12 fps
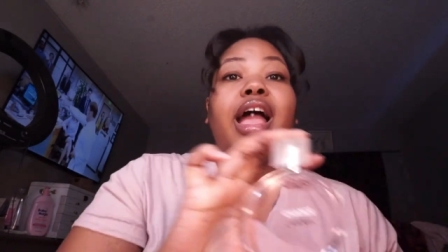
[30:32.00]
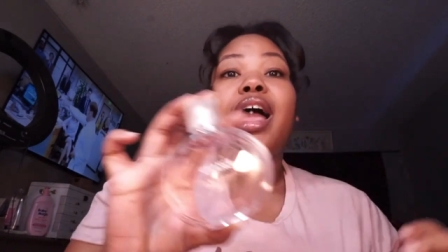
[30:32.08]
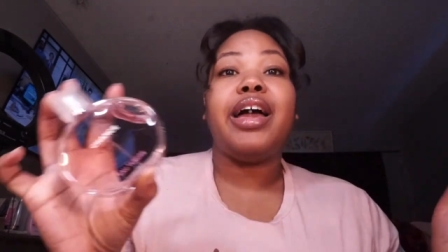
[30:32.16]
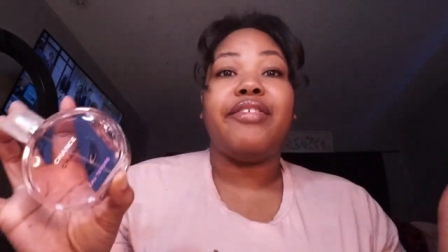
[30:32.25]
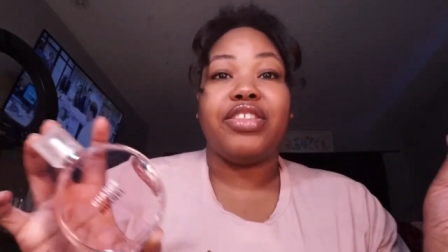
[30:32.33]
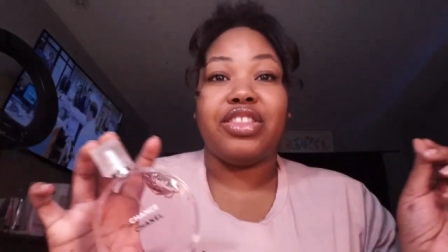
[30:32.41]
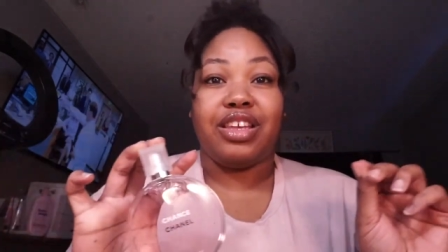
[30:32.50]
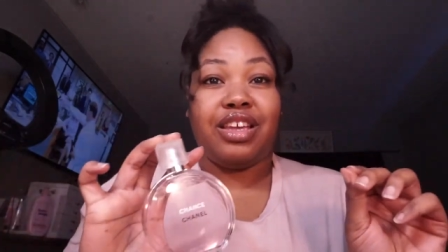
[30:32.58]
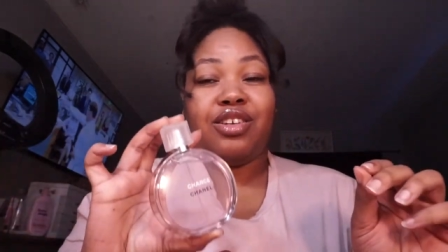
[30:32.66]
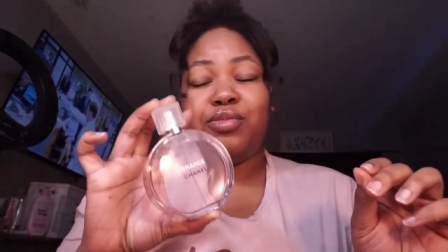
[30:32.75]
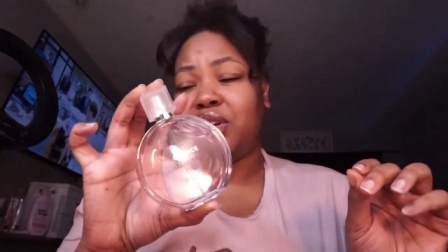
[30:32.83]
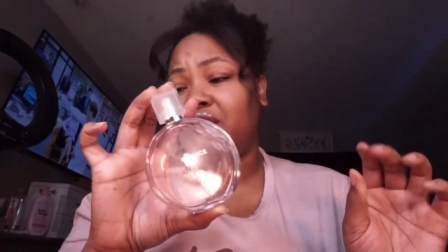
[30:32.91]

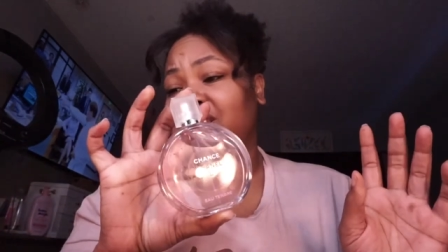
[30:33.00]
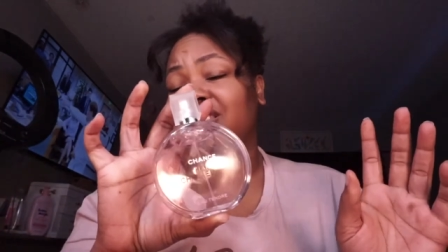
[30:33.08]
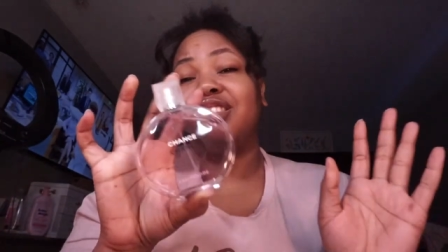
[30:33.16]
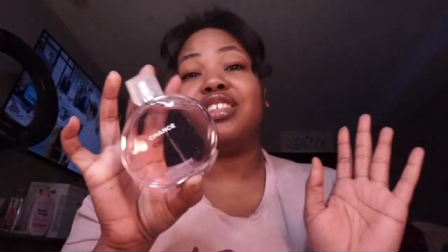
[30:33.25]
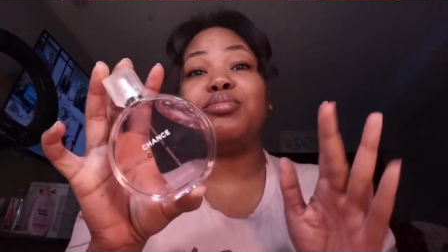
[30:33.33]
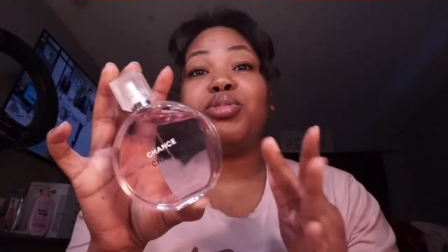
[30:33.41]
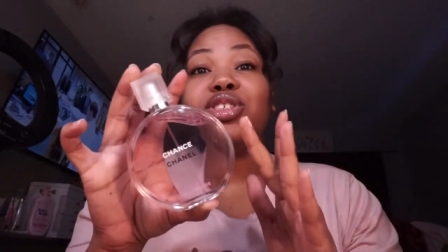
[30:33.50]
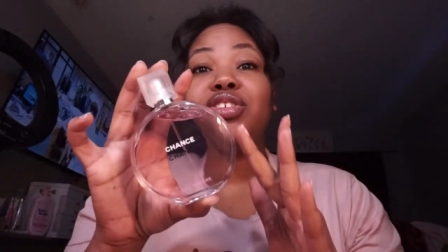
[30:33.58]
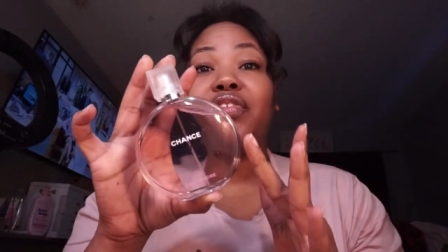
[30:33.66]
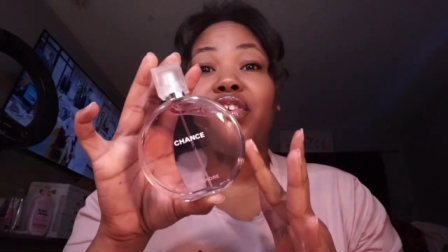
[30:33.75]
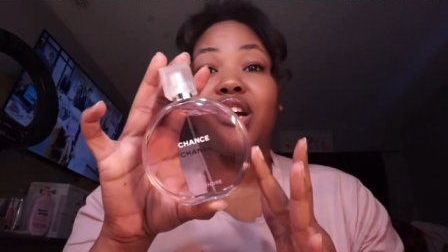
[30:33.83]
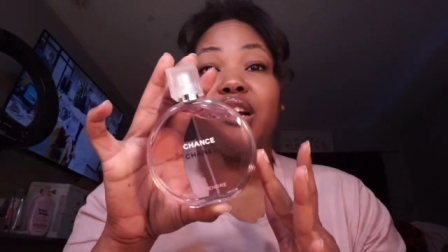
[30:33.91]
heavenly. Oh my goodness, this smells
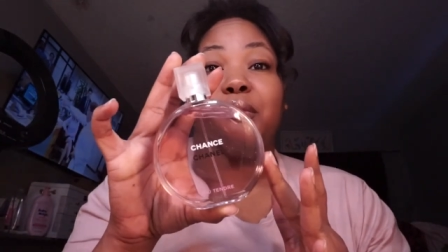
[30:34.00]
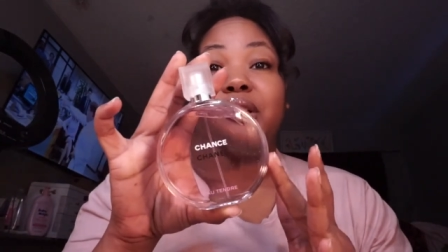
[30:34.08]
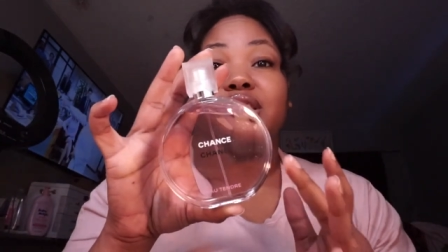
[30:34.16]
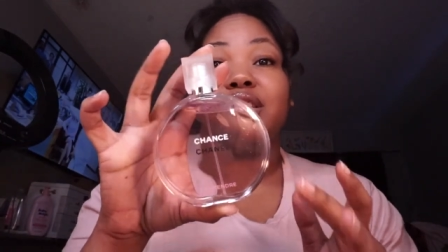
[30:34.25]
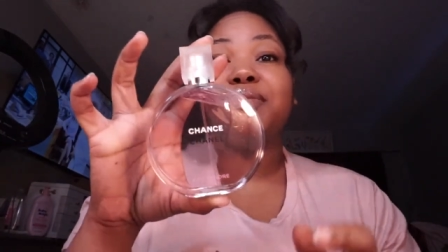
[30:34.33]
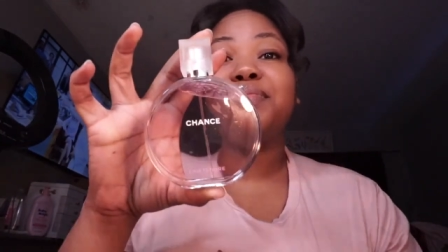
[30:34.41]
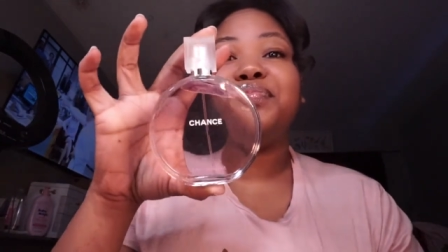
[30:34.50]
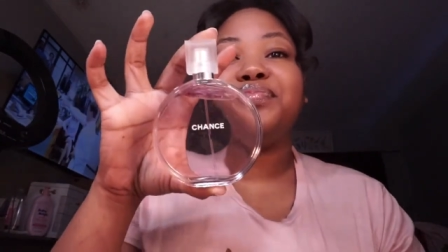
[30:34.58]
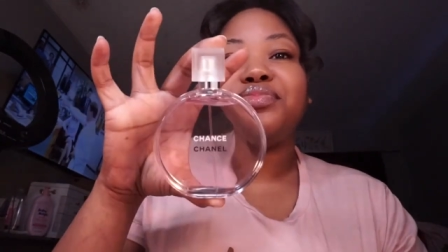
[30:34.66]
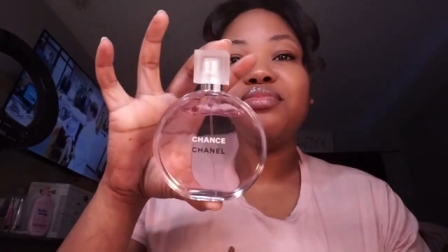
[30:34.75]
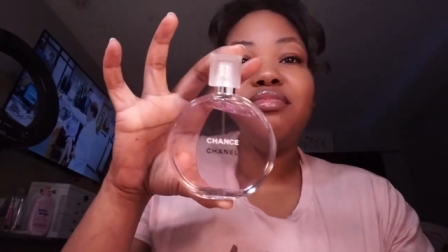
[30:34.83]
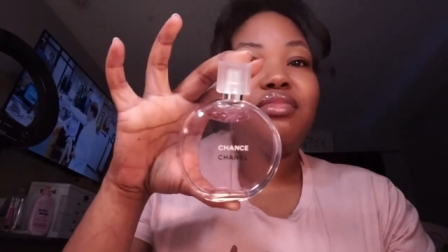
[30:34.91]
freaking amazing.
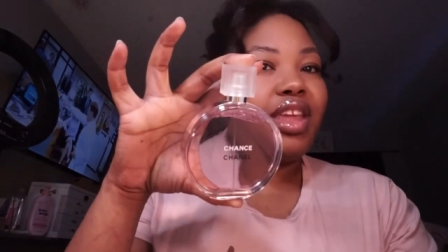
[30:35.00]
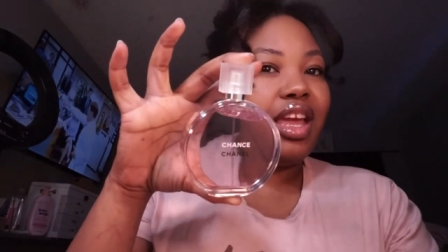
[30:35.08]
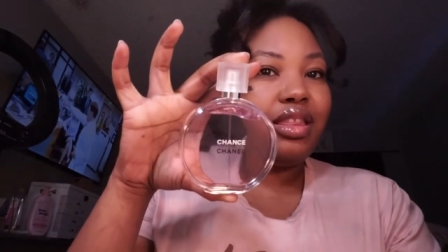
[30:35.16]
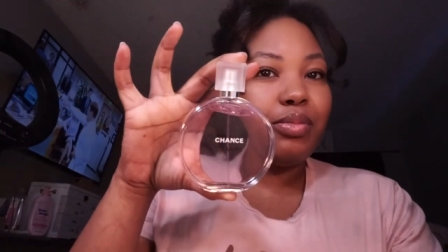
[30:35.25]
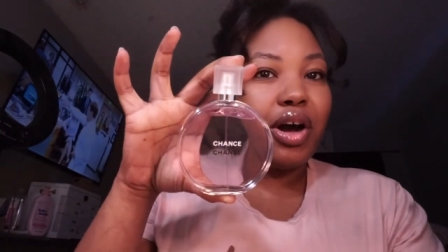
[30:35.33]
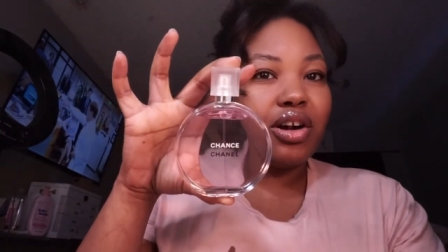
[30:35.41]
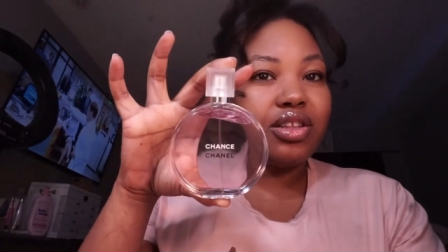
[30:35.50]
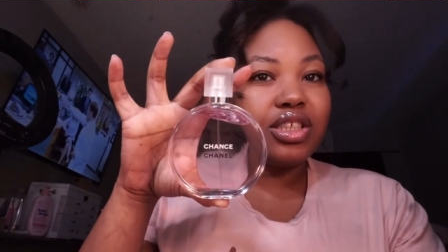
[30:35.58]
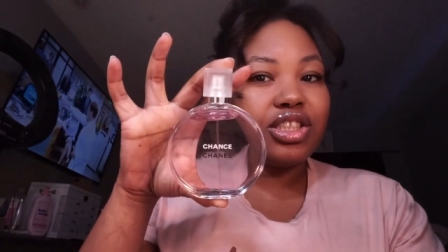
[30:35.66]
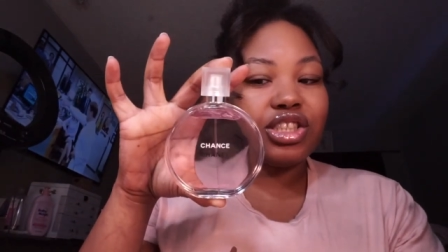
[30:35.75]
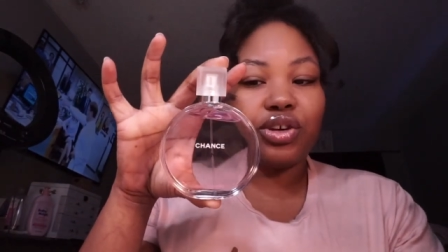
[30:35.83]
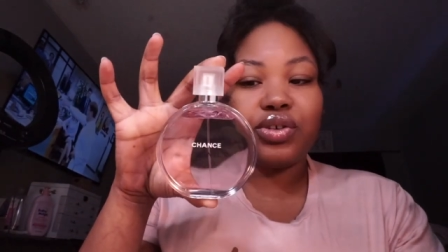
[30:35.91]
And the bottle
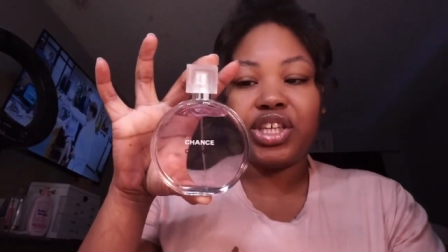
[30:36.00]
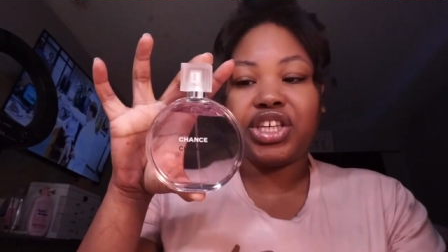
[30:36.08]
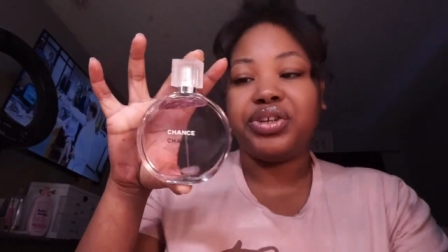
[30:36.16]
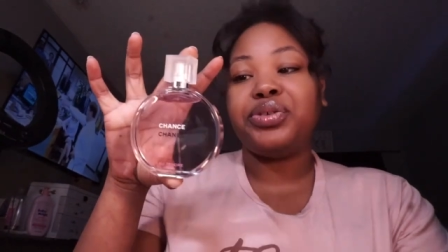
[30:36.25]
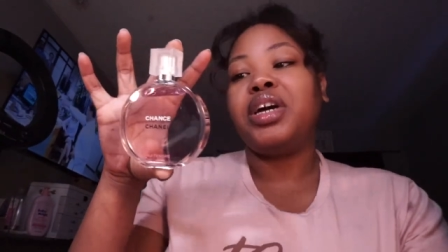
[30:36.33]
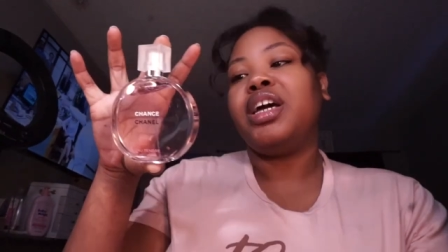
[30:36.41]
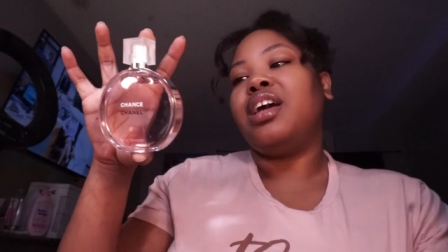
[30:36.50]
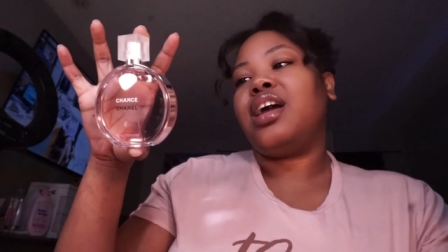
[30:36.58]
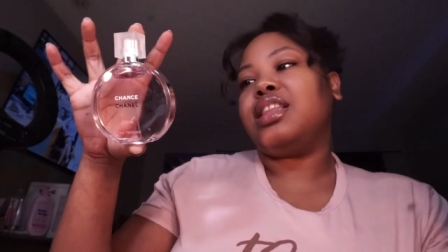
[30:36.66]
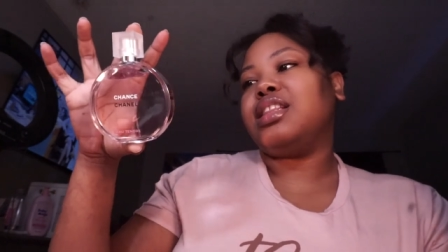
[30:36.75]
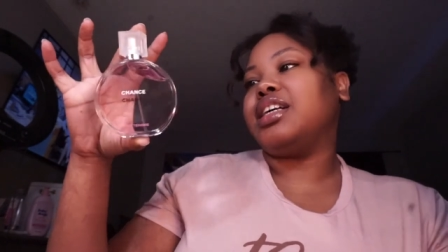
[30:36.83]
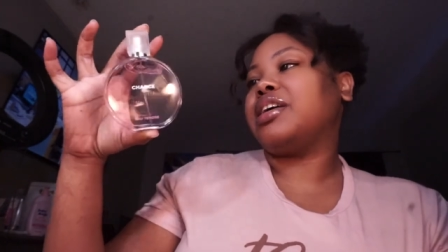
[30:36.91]
is so cute.
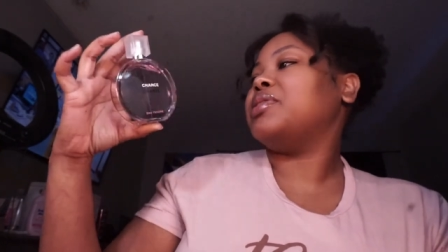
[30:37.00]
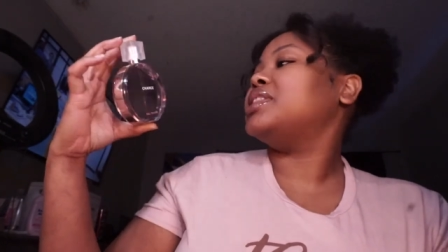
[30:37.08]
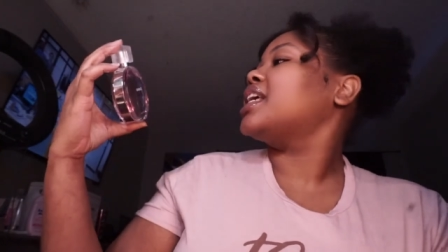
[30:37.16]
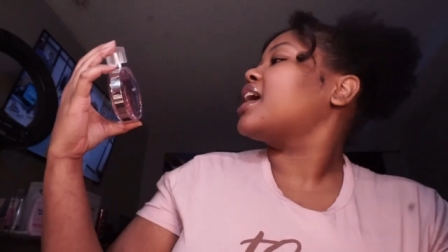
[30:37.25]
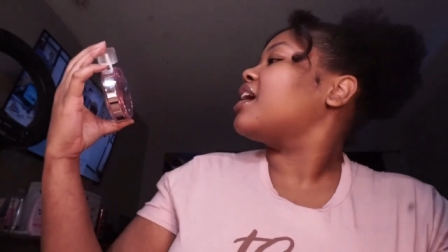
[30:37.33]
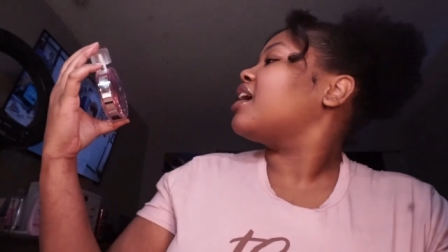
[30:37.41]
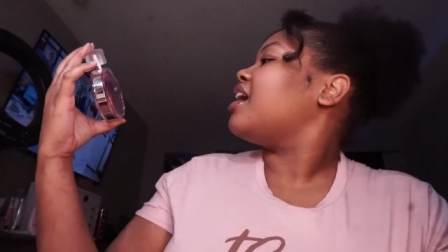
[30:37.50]
And the liquid, look,